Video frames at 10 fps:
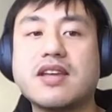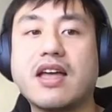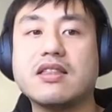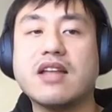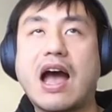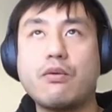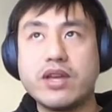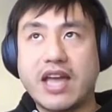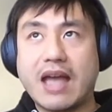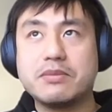And how
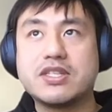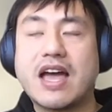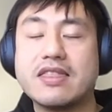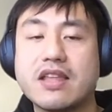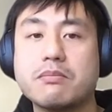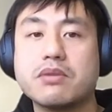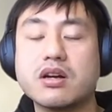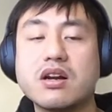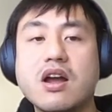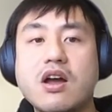we came to that
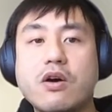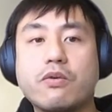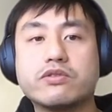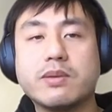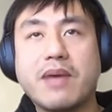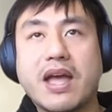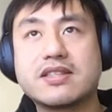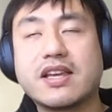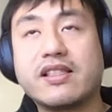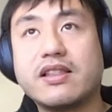number was we
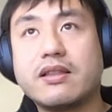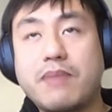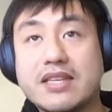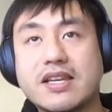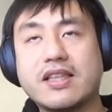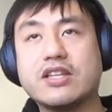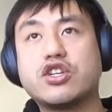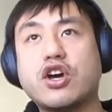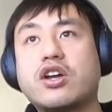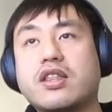basically
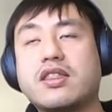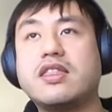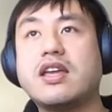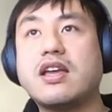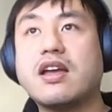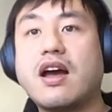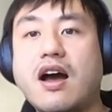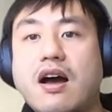took the